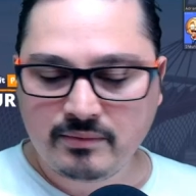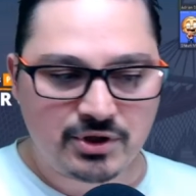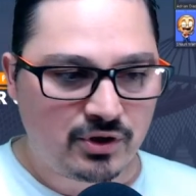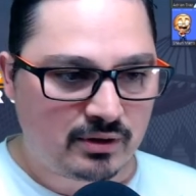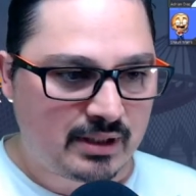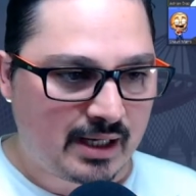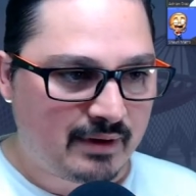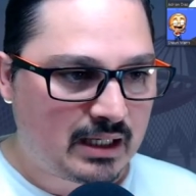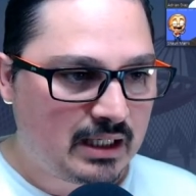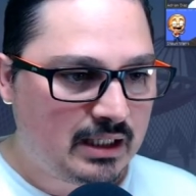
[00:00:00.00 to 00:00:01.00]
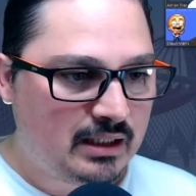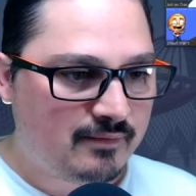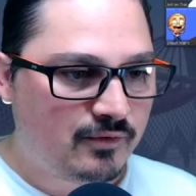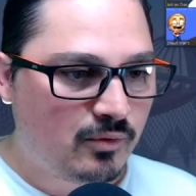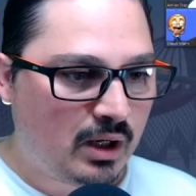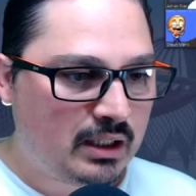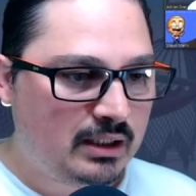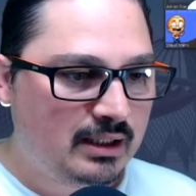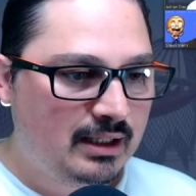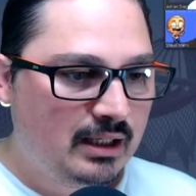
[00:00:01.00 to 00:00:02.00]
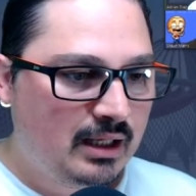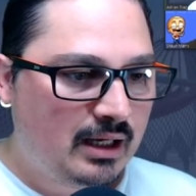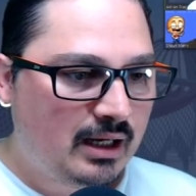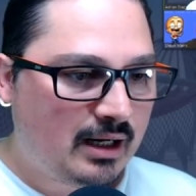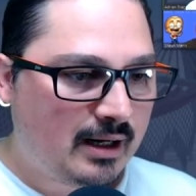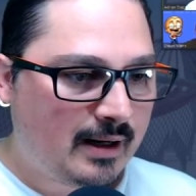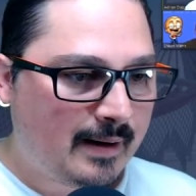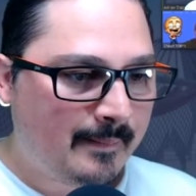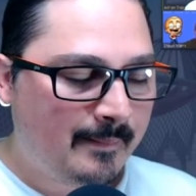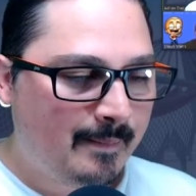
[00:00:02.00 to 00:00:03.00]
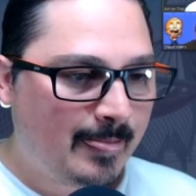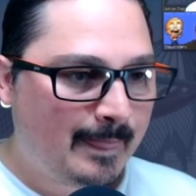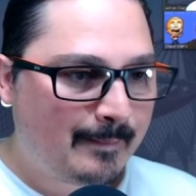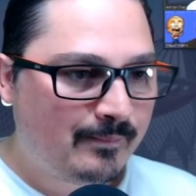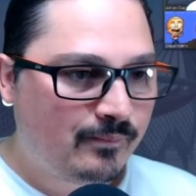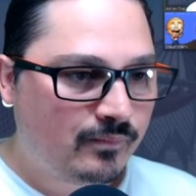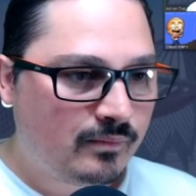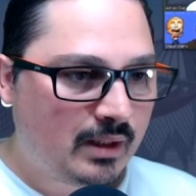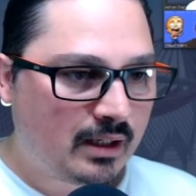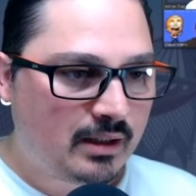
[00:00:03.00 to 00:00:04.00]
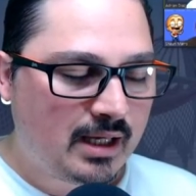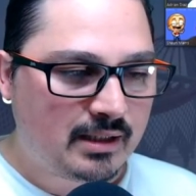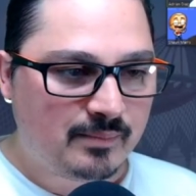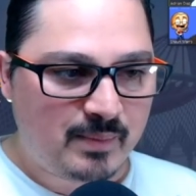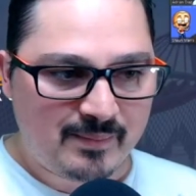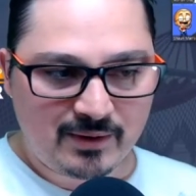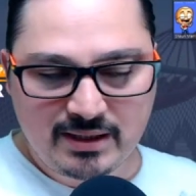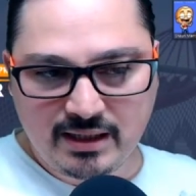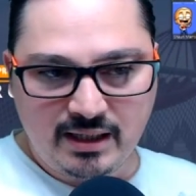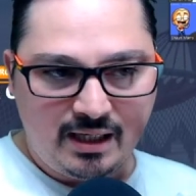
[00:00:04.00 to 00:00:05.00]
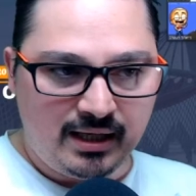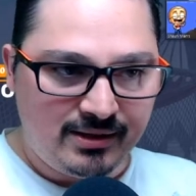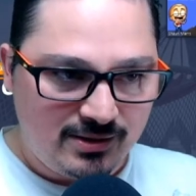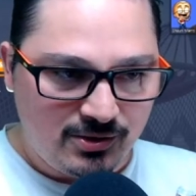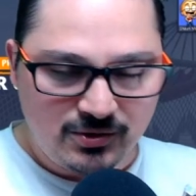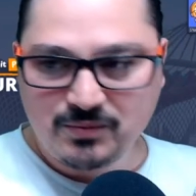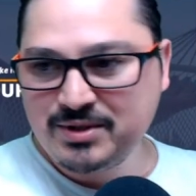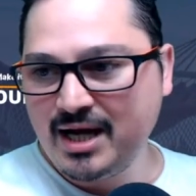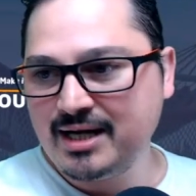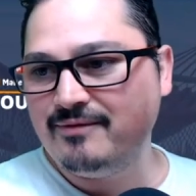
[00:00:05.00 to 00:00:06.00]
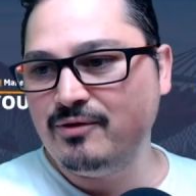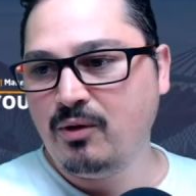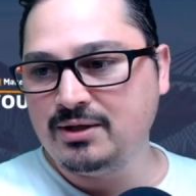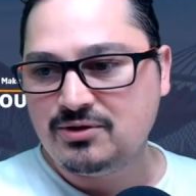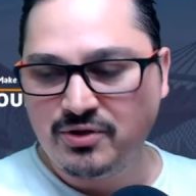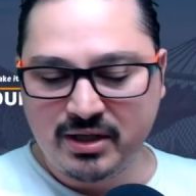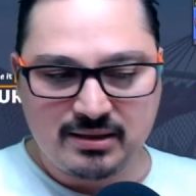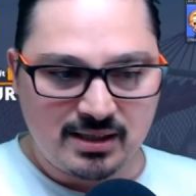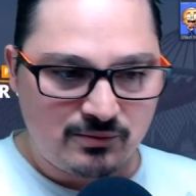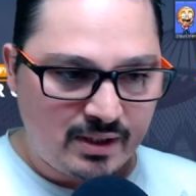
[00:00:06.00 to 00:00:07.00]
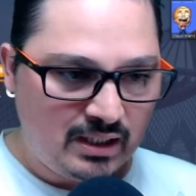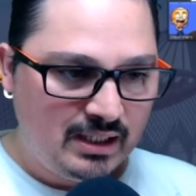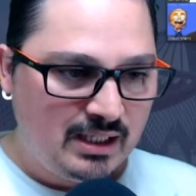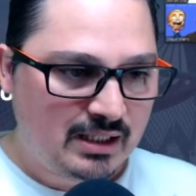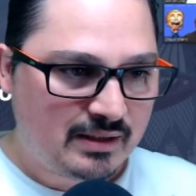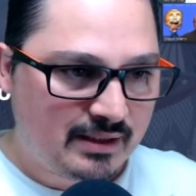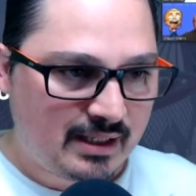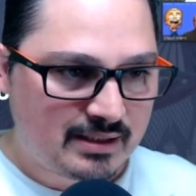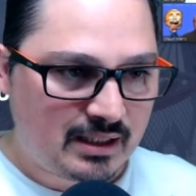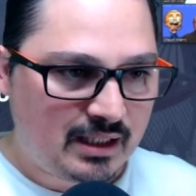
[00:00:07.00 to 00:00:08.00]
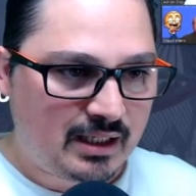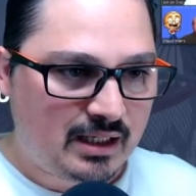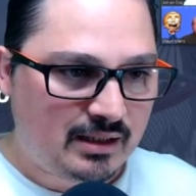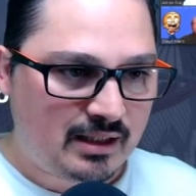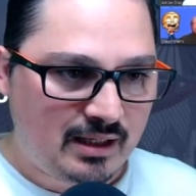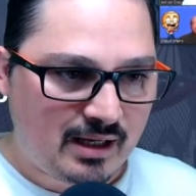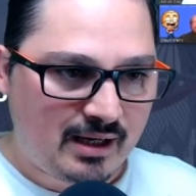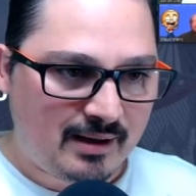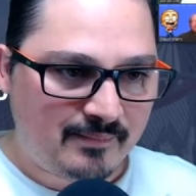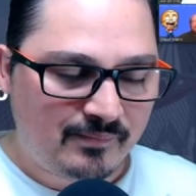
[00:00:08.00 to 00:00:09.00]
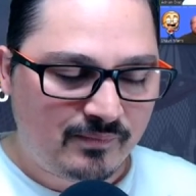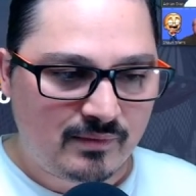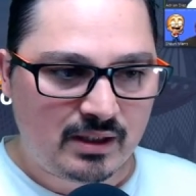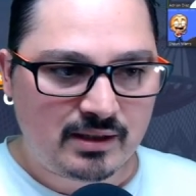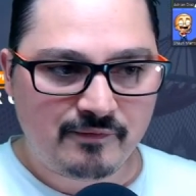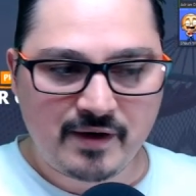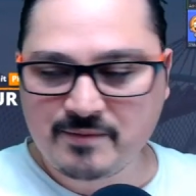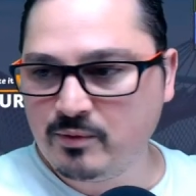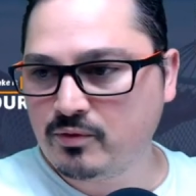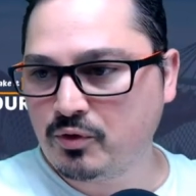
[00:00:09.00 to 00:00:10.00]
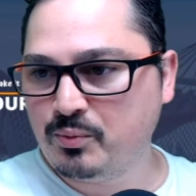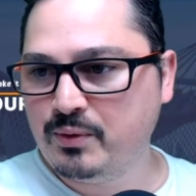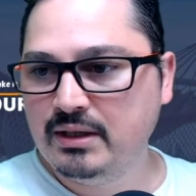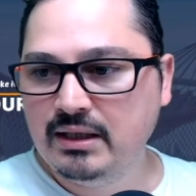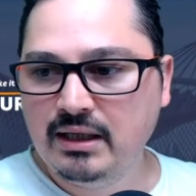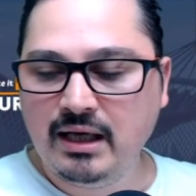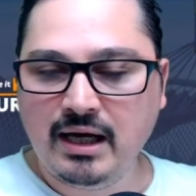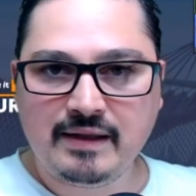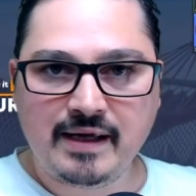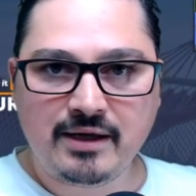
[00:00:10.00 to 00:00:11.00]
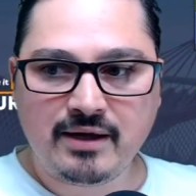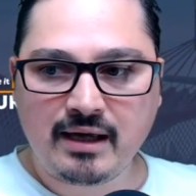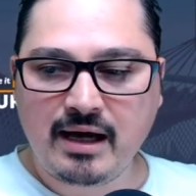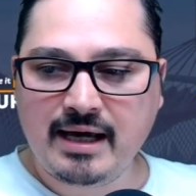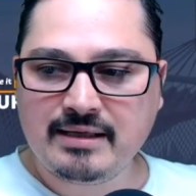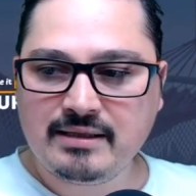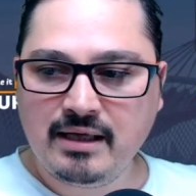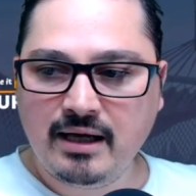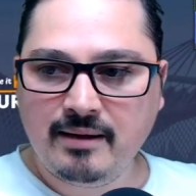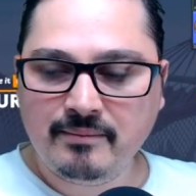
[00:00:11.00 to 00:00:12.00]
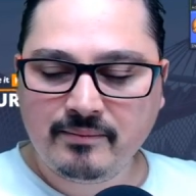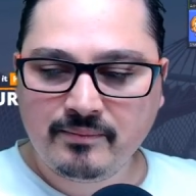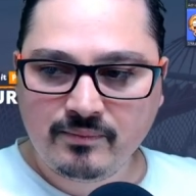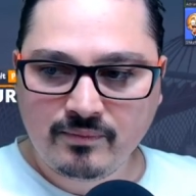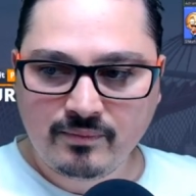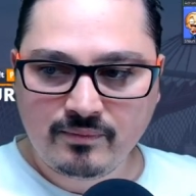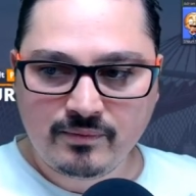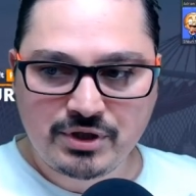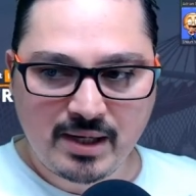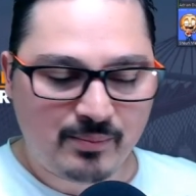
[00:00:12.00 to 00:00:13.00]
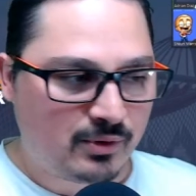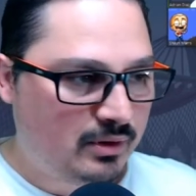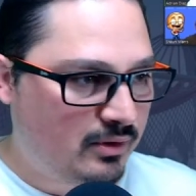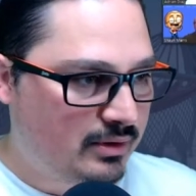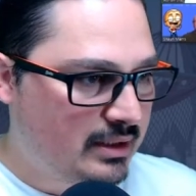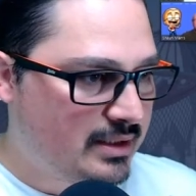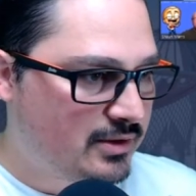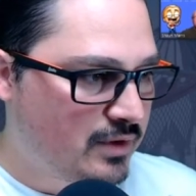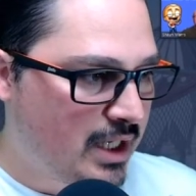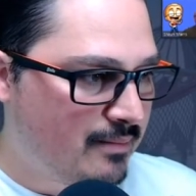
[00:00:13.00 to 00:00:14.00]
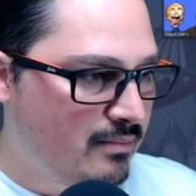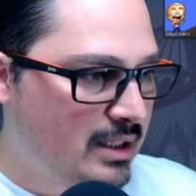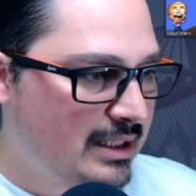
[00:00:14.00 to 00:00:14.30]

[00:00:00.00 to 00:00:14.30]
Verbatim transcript: Shaun directly if you want. Um, and people in the YouTube chat, if you want to join us as well, there's a link in the um, in the Facebook group uh, that you can guys um, jump on on this stream.